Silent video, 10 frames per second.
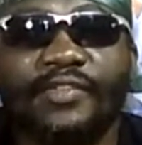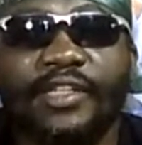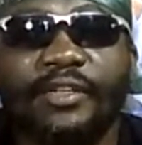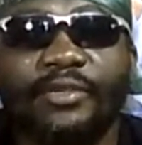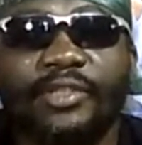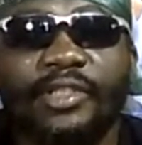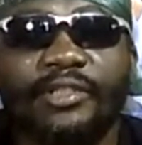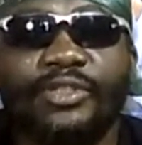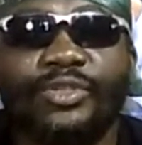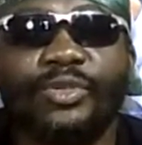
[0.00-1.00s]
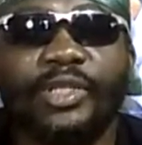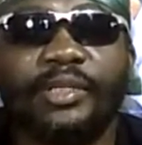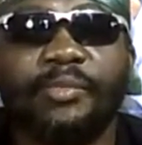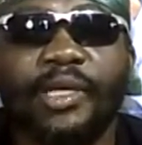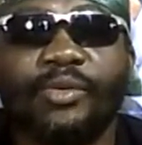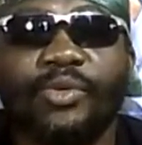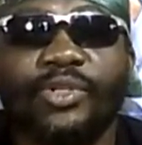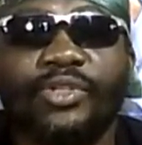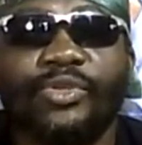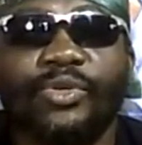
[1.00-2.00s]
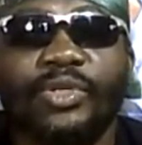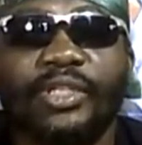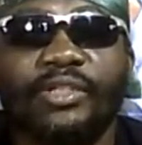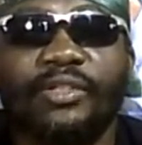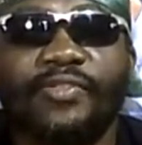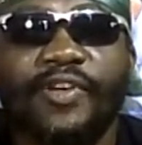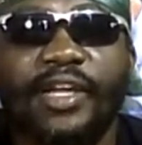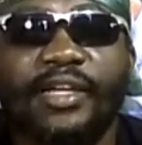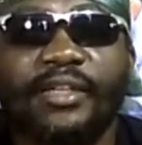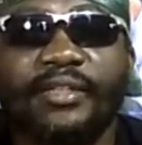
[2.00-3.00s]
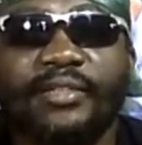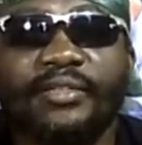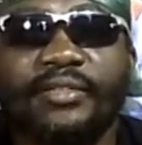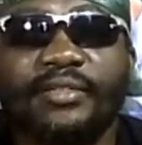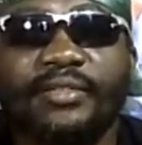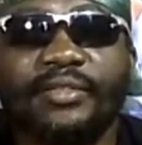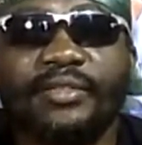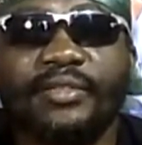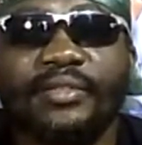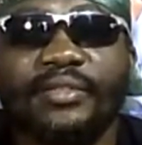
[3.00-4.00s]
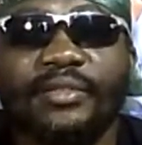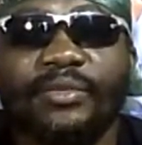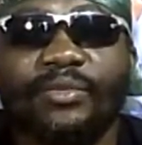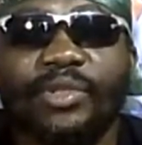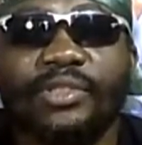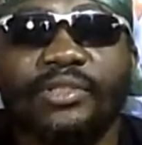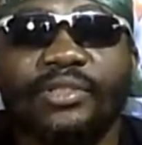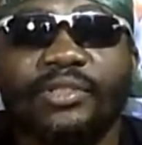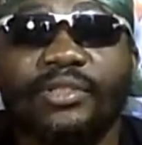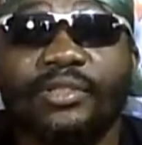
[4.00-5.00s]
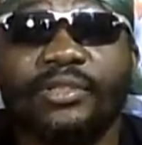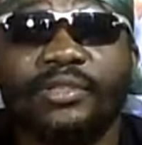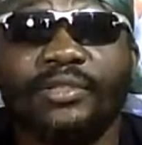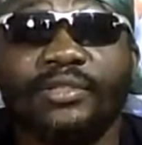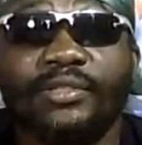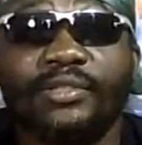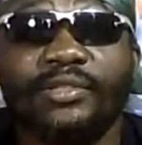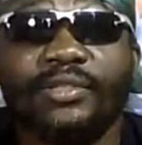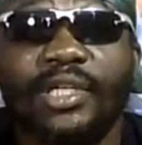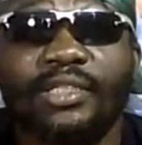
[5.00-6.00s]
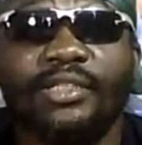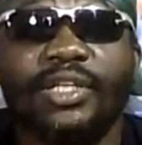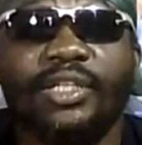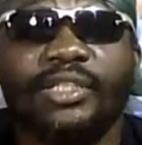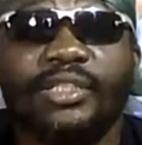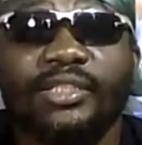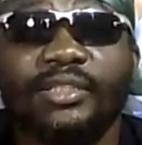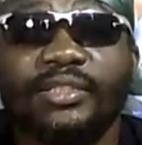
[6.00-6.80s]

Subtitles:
after the three were thrown into the fire, was astonished.